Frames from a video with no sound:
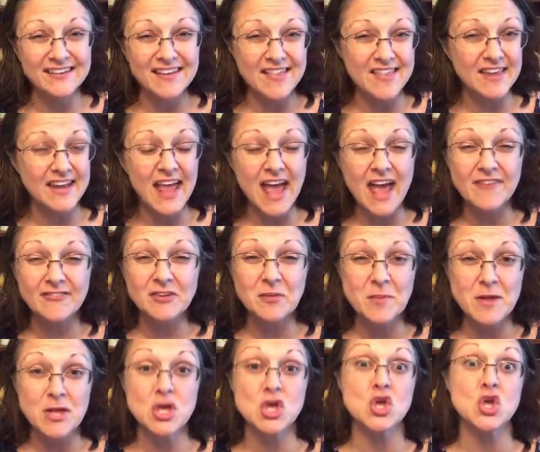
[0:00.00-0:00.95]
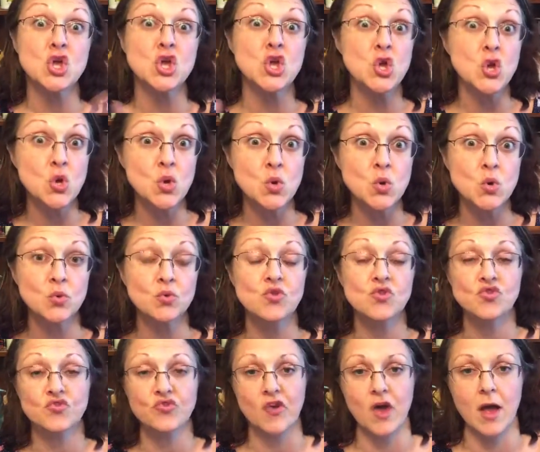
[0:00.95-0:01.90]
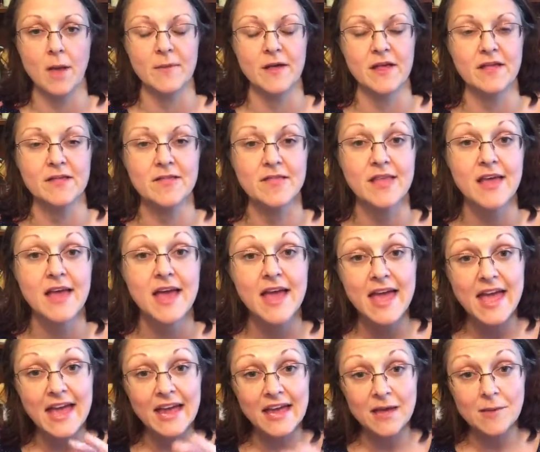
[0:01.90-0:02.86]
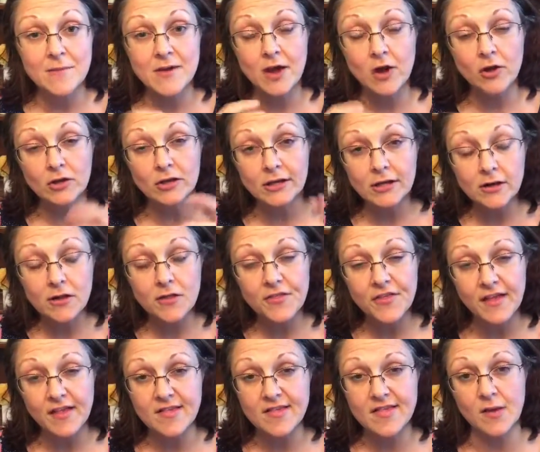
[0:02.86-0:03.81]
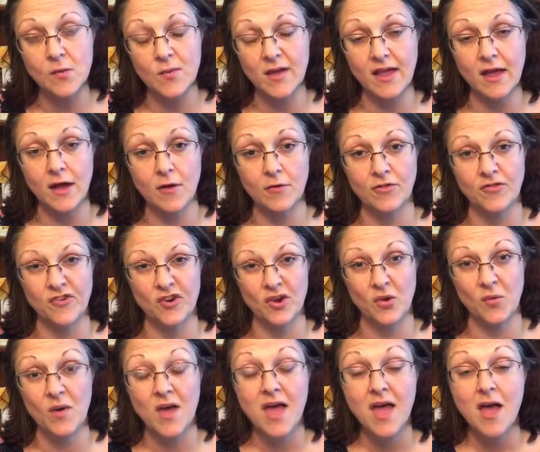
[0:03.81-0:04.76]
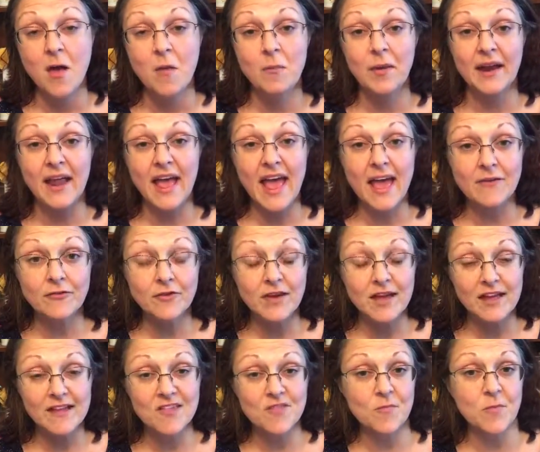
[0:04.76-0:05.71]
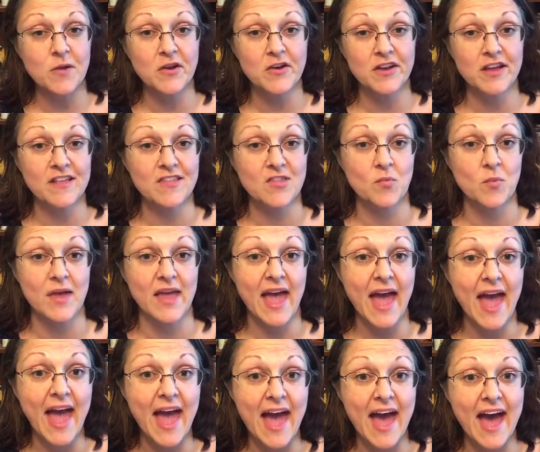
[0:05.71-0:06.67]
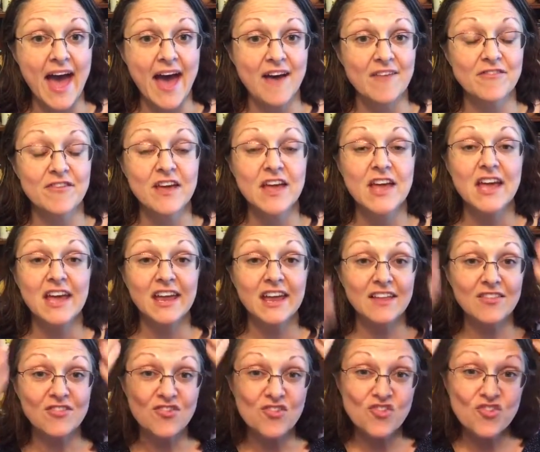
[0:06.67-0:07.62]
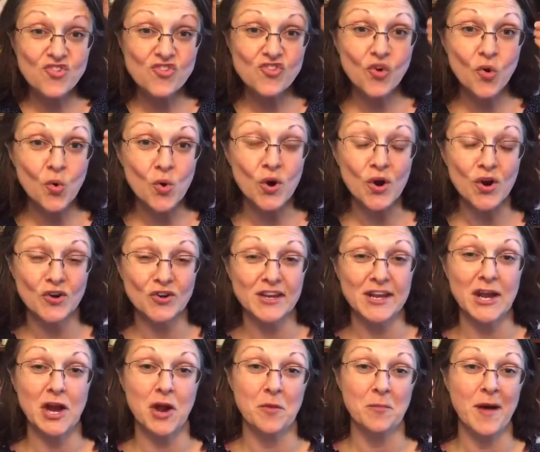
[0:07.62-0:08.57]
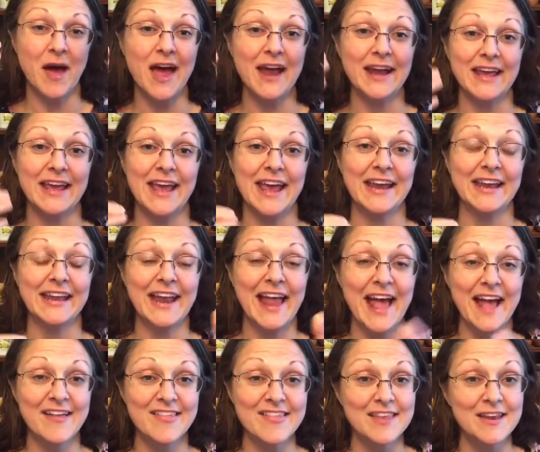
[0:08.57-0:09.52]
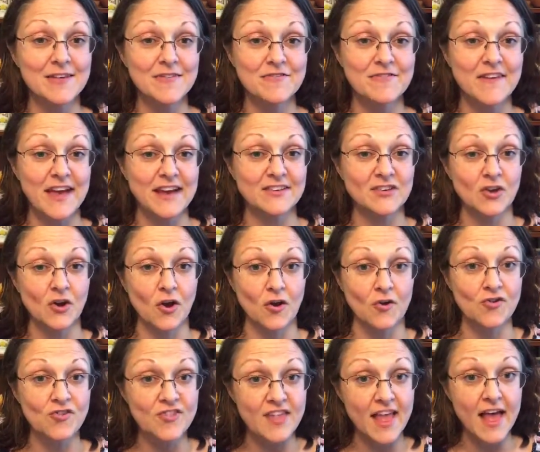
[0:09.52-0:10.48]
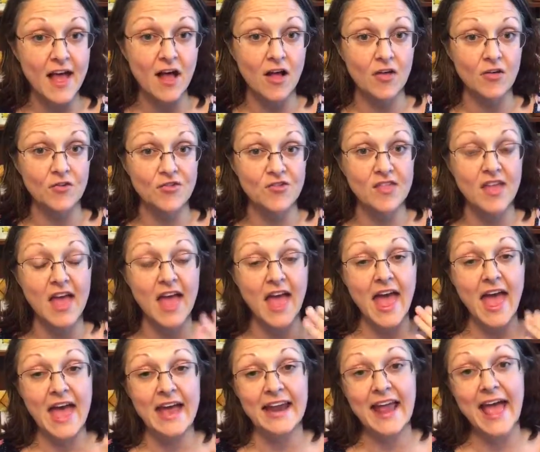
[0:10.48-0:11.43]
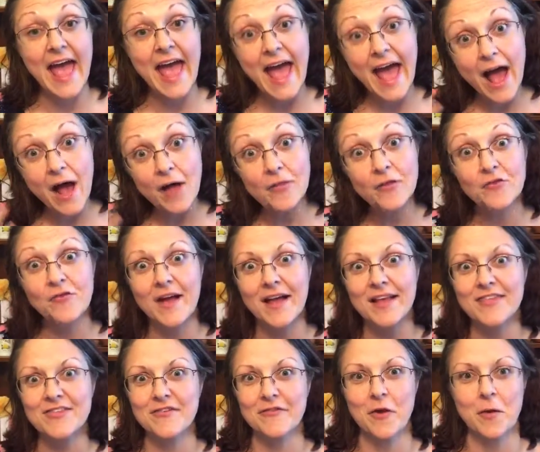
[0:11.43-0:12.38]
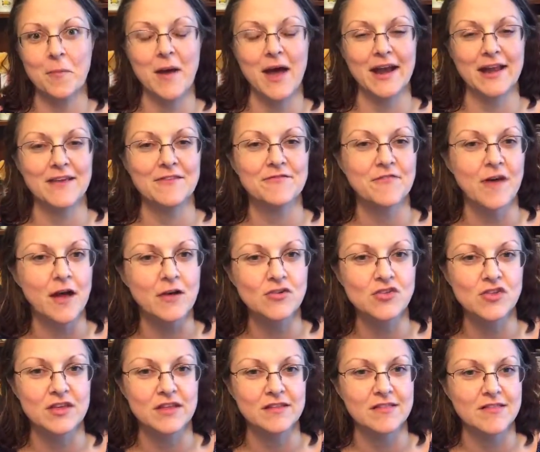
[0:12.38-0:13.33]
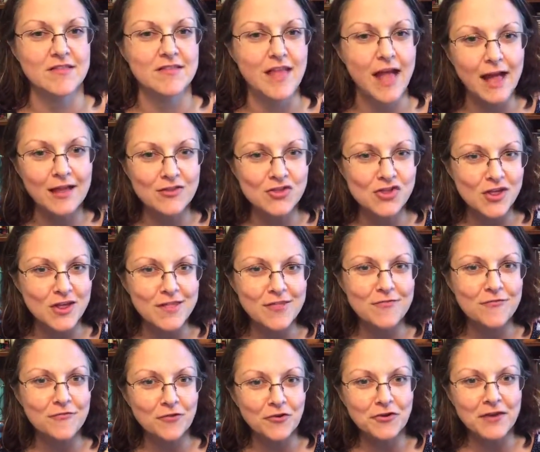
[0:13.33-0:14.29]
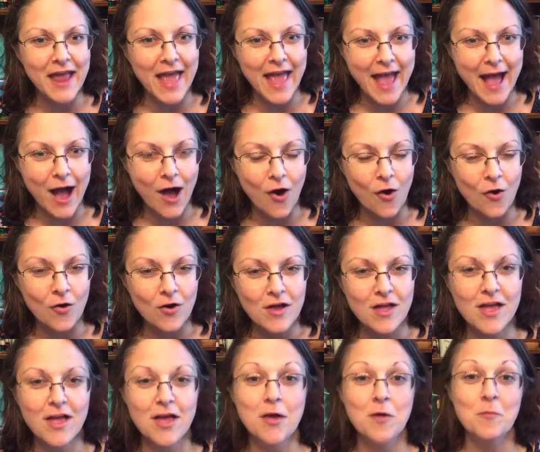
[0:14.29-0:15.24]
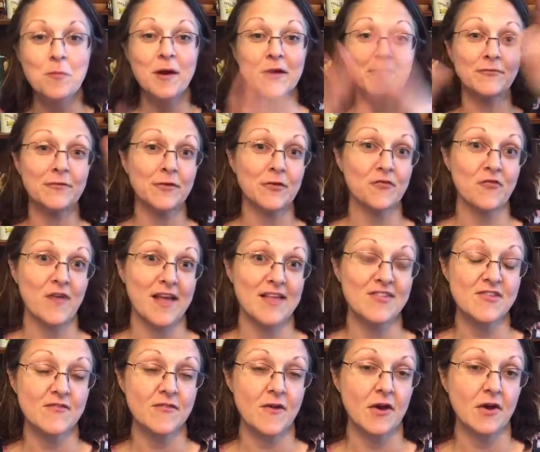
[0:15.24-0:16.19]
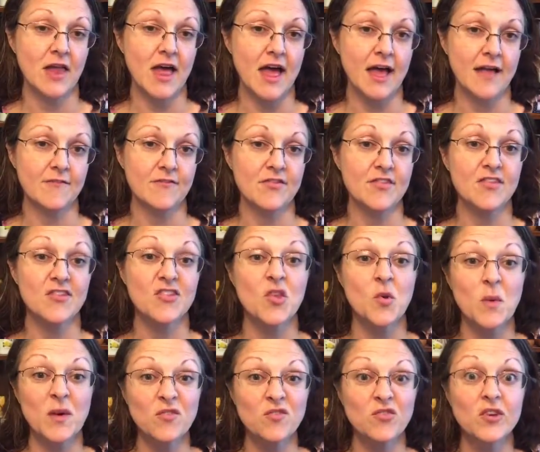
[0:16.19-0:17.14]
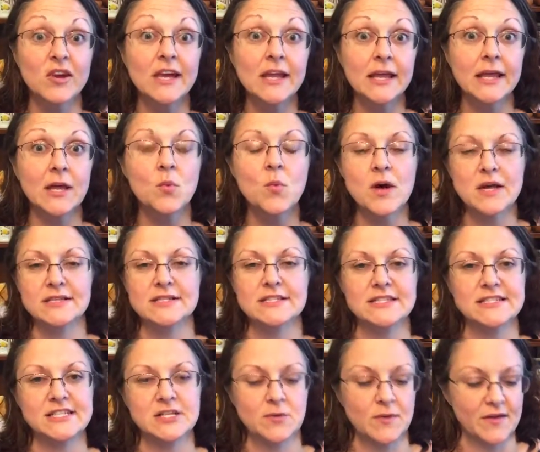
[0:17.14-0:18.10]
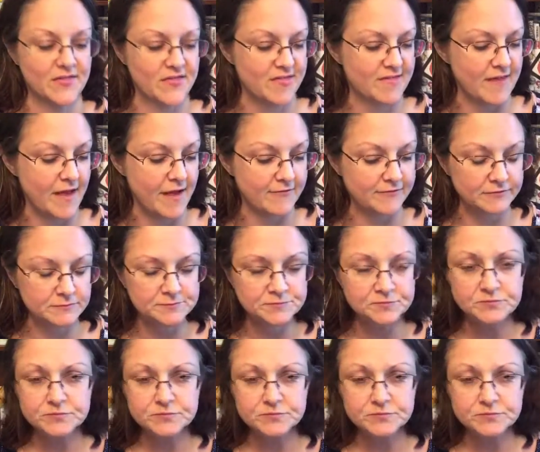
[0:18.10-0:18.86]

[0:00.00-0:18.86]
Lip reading: It doesn't have to be huge traumas. It can be our little things that we go through. But every experience we have gets stored in our body, and it has an effect on our cells and how the rest of our body functions, not just for now, but for the rest of our lives. So we really want to deal with stuff.